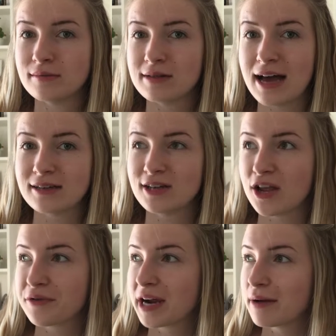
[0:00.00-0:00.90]
Last
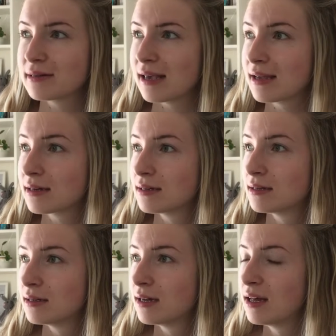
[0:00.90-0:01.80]
January I was like,
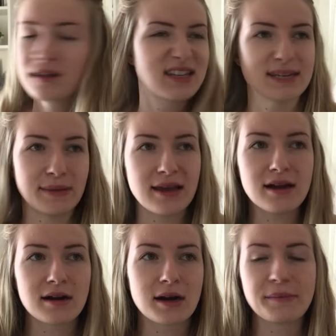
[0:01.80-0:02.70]
this is my
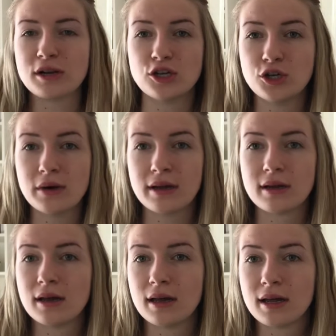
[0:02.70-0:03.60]
year. I'm going to do it.
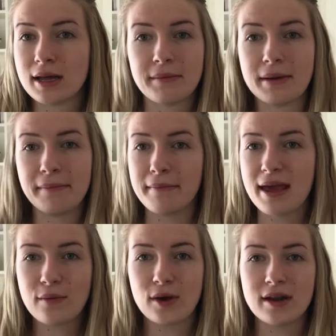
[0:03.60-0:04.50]
I'm going to
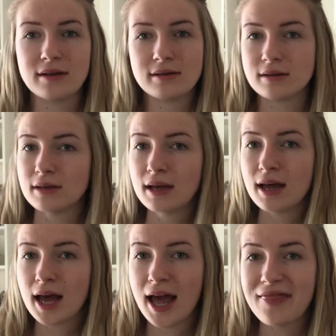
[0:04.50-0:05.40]
make one.
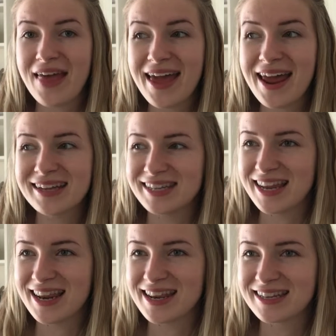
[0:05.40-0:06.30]
And then I
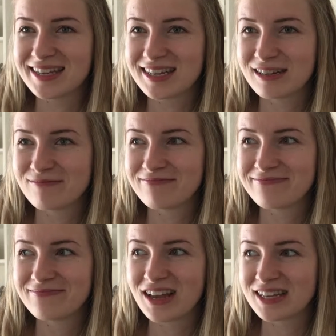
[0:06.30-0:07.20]
didn't
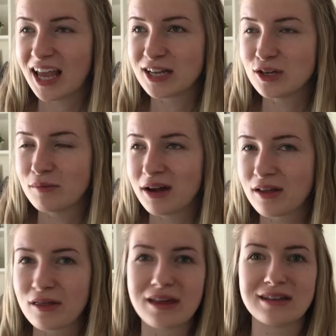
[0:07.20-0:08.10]
because I had too many
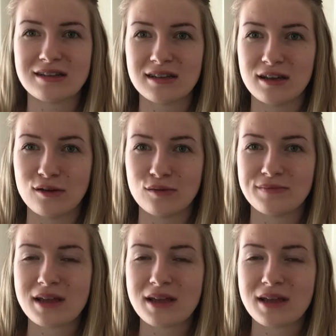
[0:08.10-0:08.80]
other things to do.